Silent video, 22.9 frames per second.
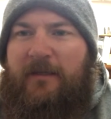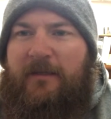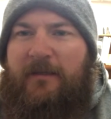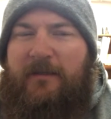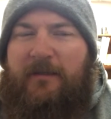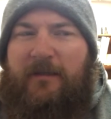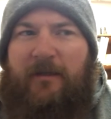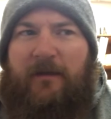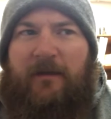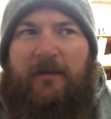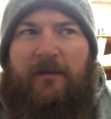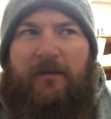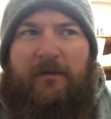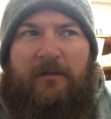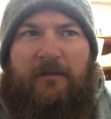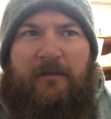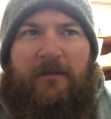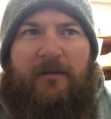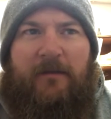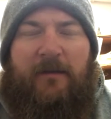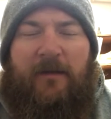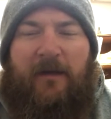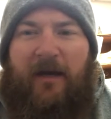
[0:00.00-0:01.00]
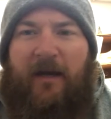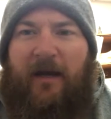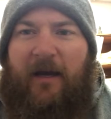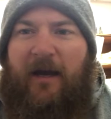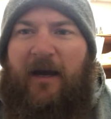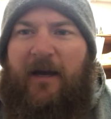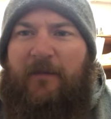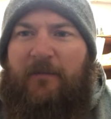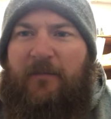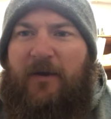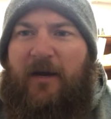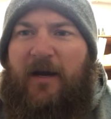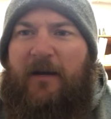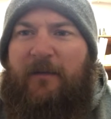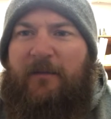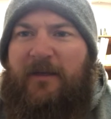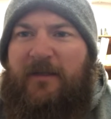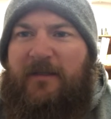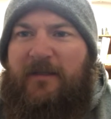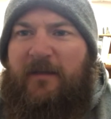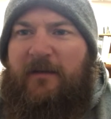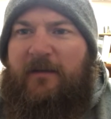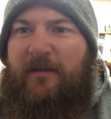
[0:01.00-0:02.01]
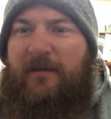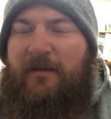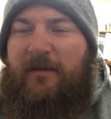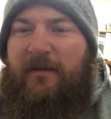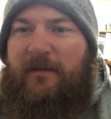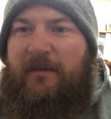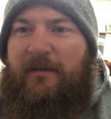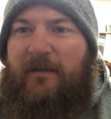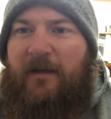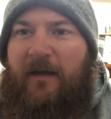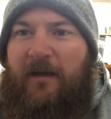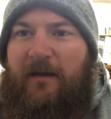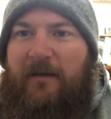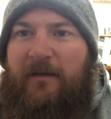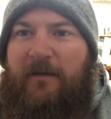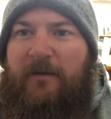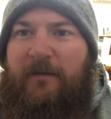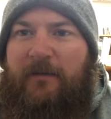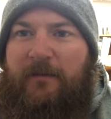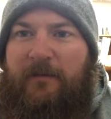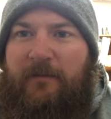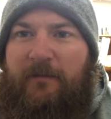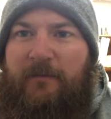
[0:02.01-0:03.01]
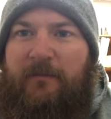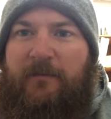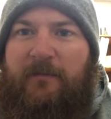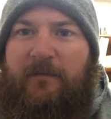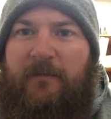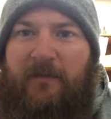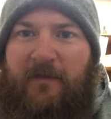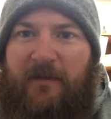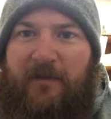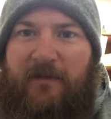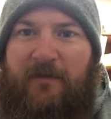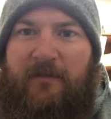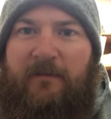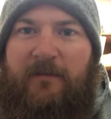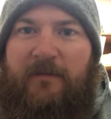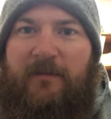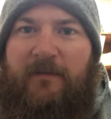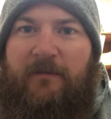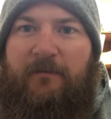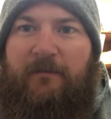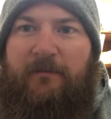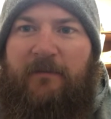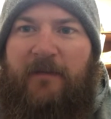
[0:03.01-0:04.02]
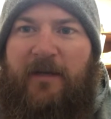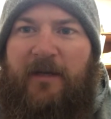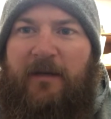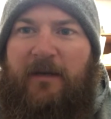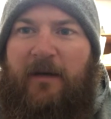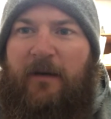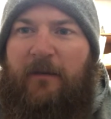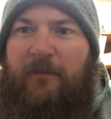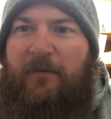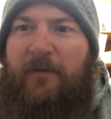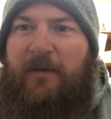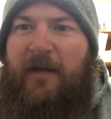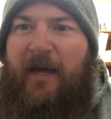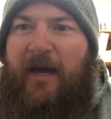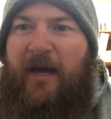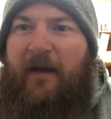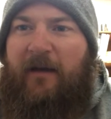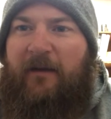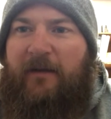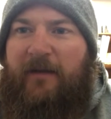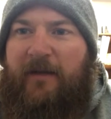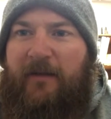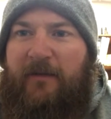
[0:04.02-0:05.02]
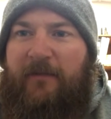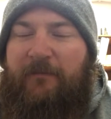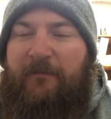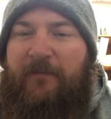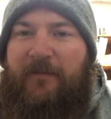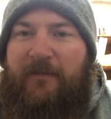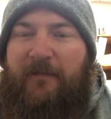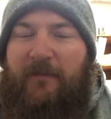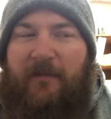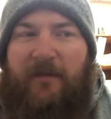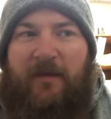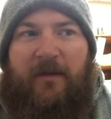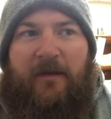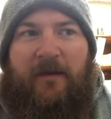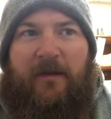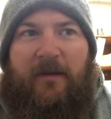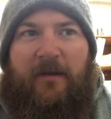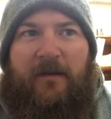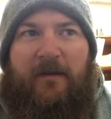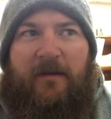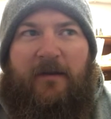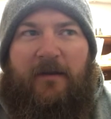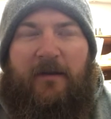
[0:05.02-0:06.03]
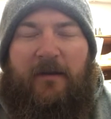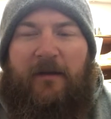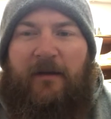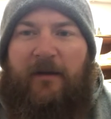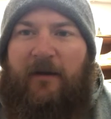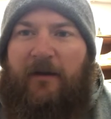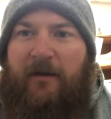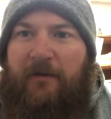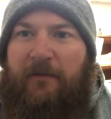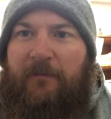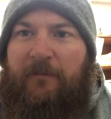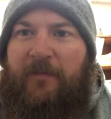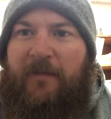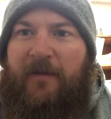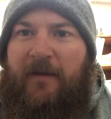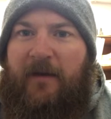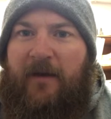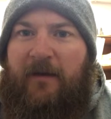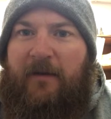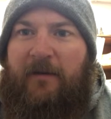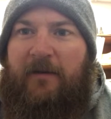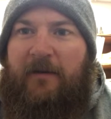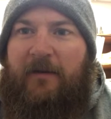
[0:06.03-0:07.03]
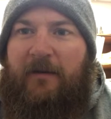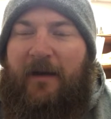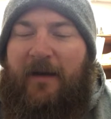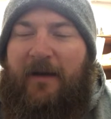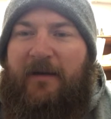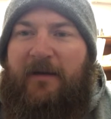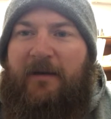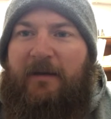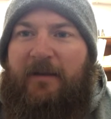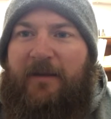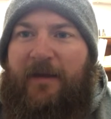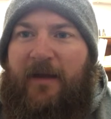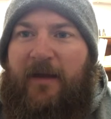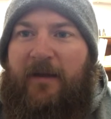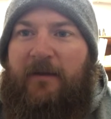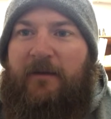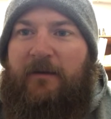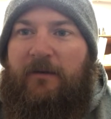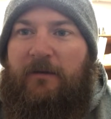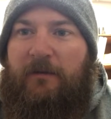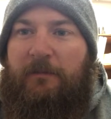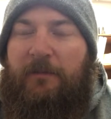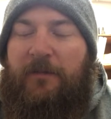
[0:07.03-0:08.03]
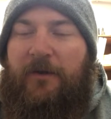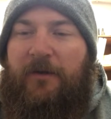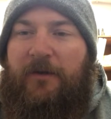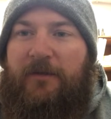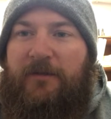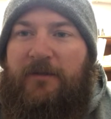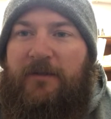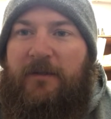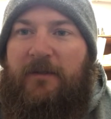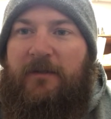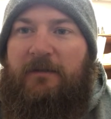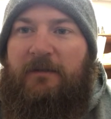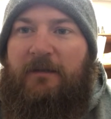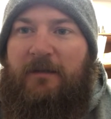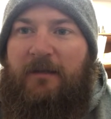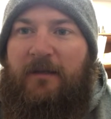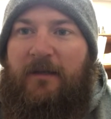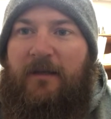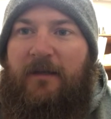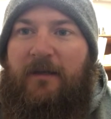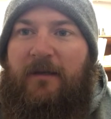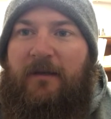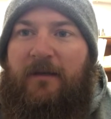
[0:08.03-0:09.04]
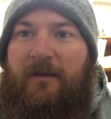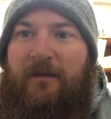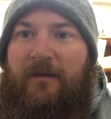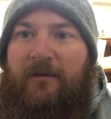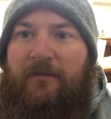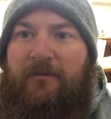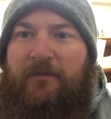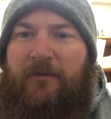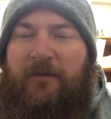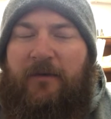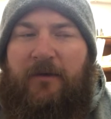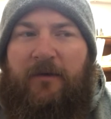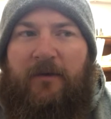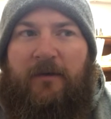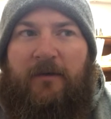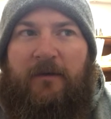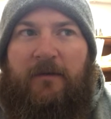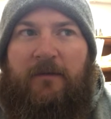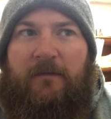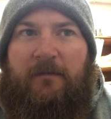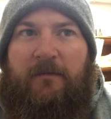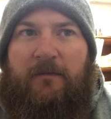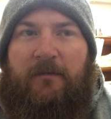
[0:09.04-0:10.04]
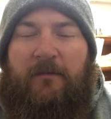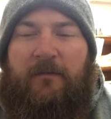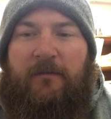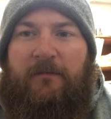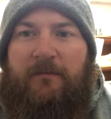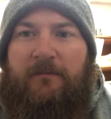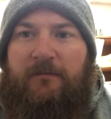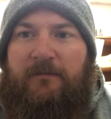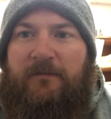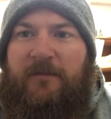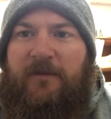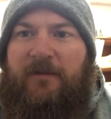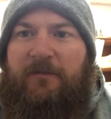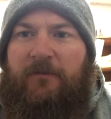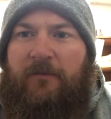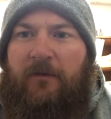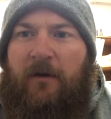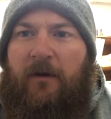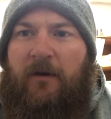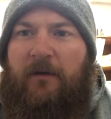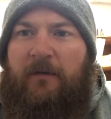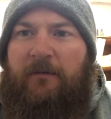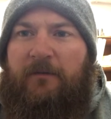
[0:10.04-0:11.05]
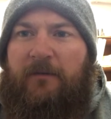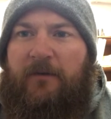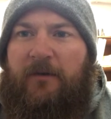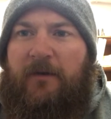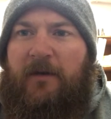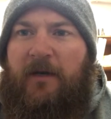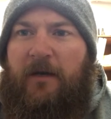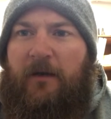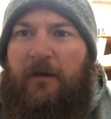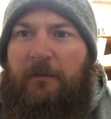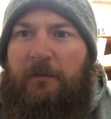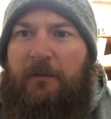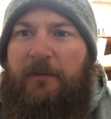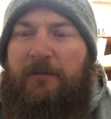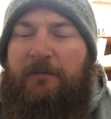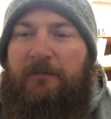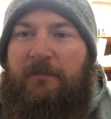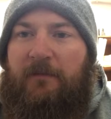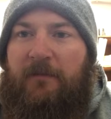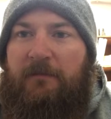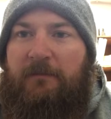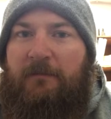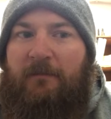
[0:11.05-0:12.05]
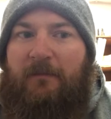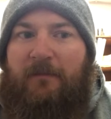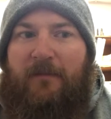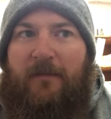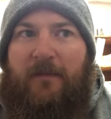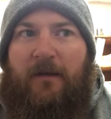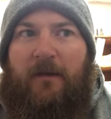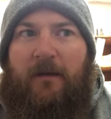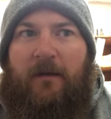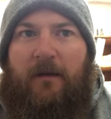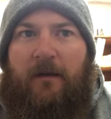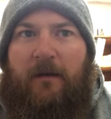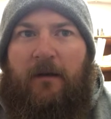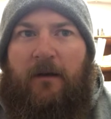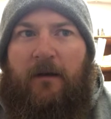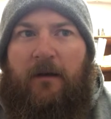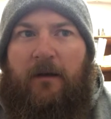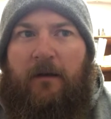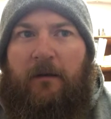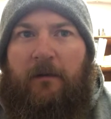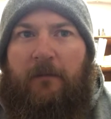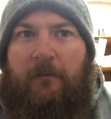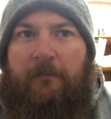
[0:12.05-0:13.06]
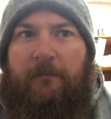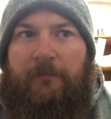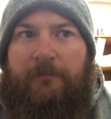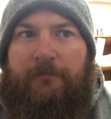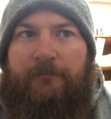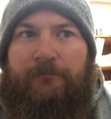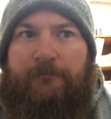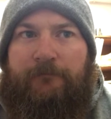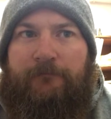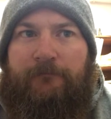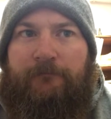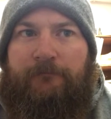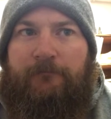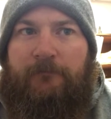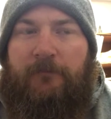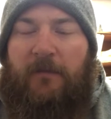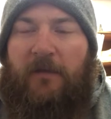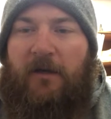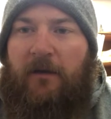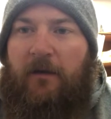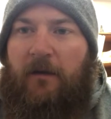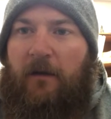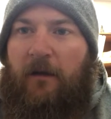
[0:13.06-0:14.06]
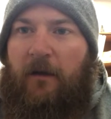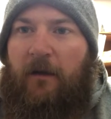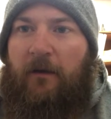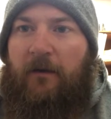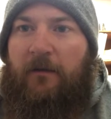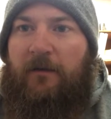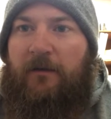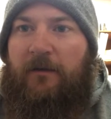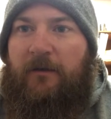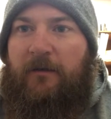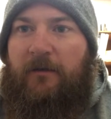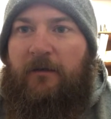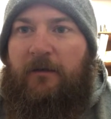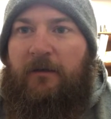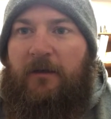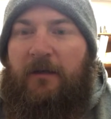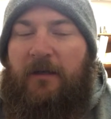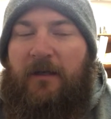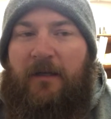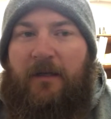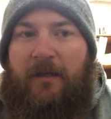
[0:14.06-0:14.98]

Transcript: So I promise I'm gonna meet up with Ali. I'm gonna thank her in person for all of her help, all her